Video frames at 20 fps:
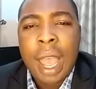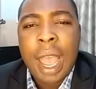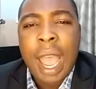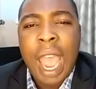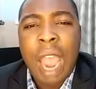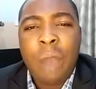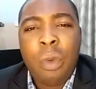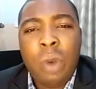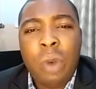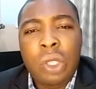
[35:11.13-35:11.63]

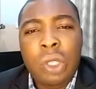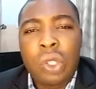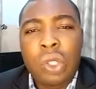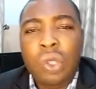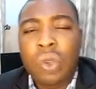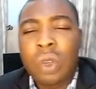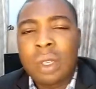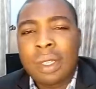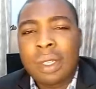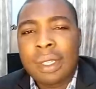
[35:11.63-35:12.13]
I want you
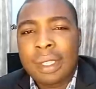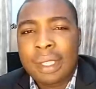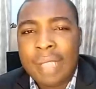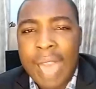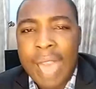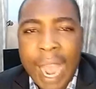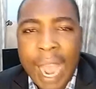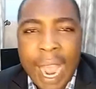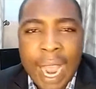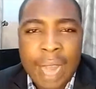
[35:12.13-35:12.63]
to
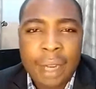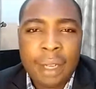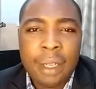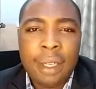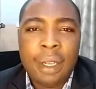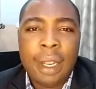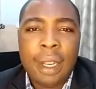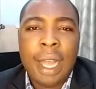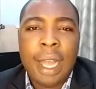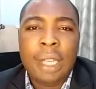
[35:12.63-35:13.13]

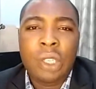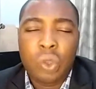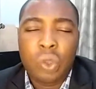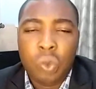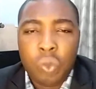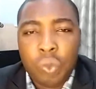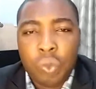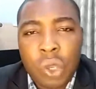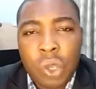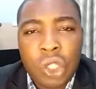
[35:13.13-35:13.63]
understand as you
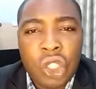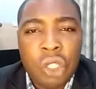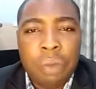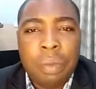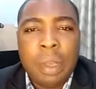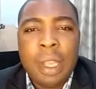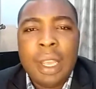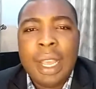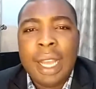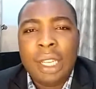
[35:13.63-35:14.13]
watch
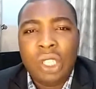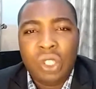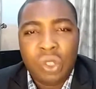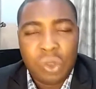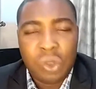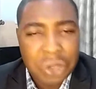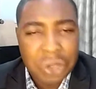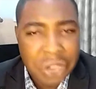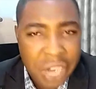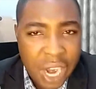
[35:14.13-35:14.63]
me, as
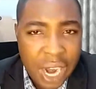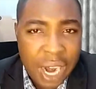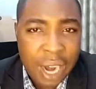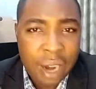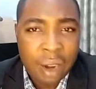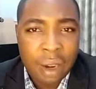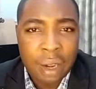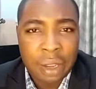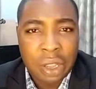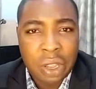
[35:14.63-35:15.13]
you
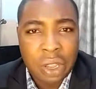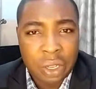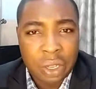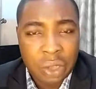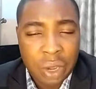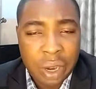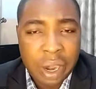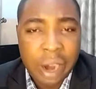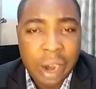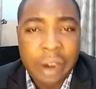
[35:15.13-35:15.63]
hear, and
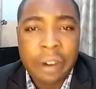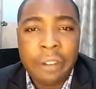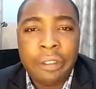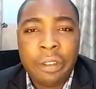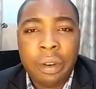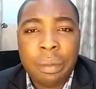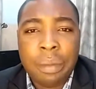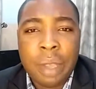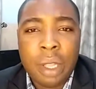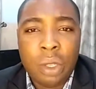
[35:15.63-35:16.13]
you're hearing
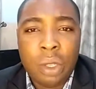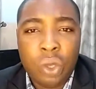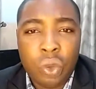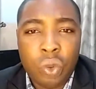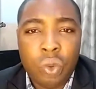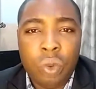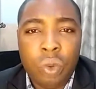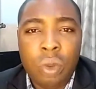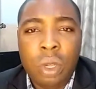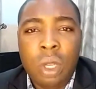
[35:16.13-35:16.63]
from me
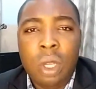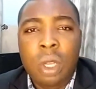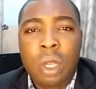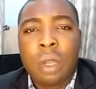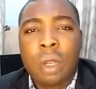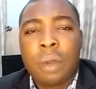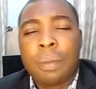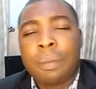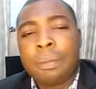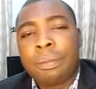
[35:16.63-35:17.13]
too.
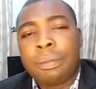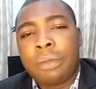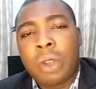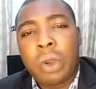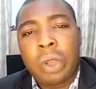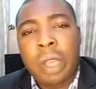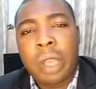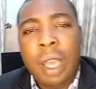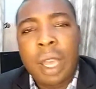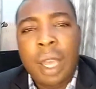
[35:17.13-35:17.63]

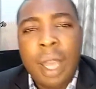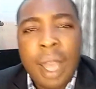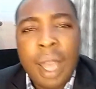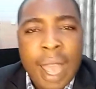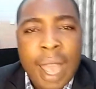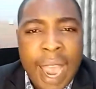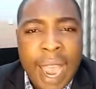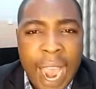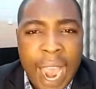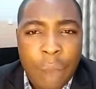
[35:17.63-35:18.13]
Okay?
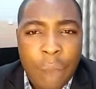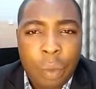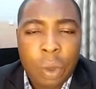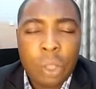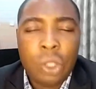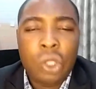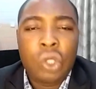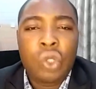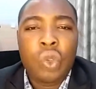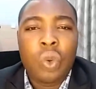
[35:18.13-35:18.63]
I want
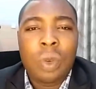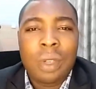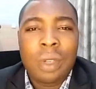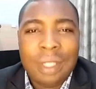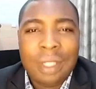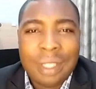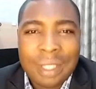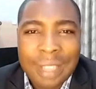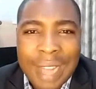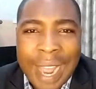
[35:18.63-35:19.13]
you to
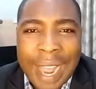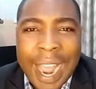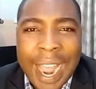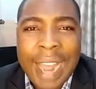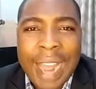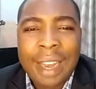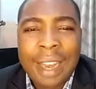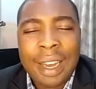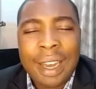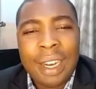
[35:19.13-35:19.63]

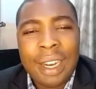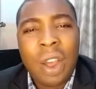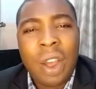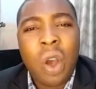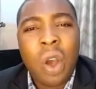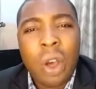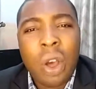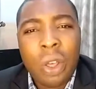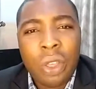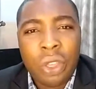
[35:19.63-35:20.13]
understand that
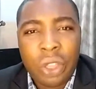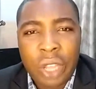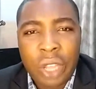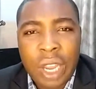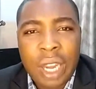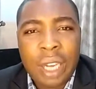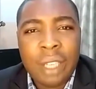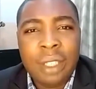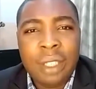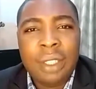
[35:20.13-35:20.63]
all
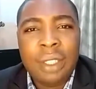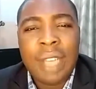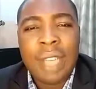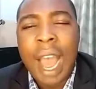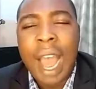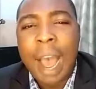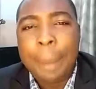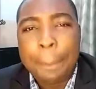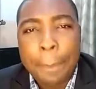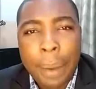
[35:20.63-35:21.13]
things
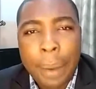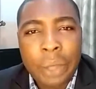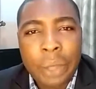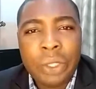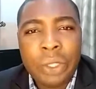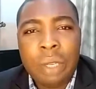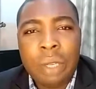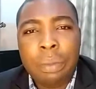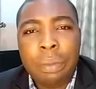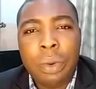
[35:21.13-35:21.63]
are
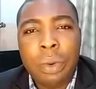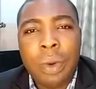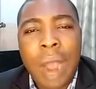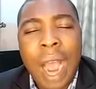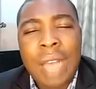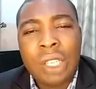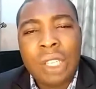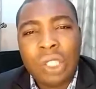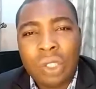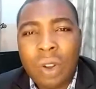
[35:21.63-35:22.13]
possible
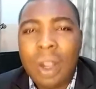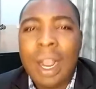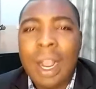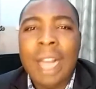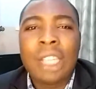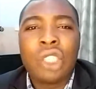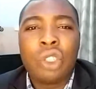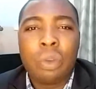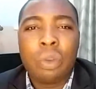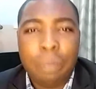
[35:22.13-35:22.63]
as long
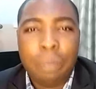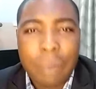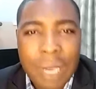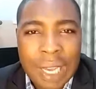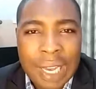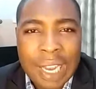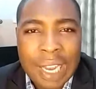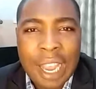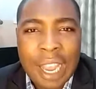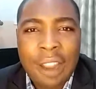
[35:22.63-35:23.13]
as you
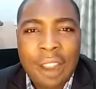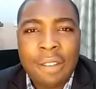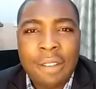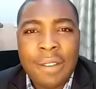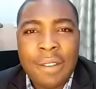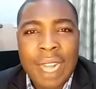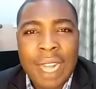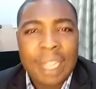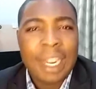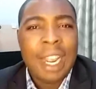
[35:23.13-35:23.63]
believe
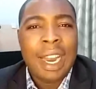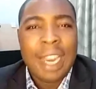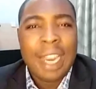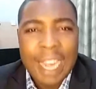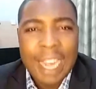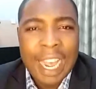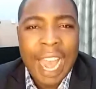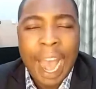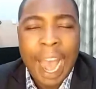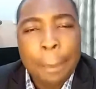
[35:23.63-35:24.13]
that
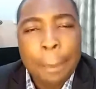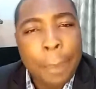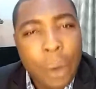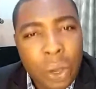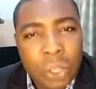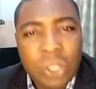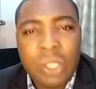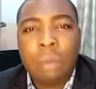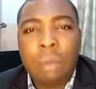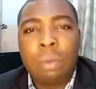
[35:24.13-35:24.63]
they are
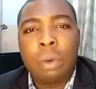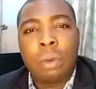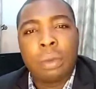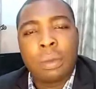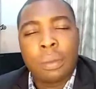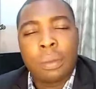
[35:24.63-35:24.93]
possible.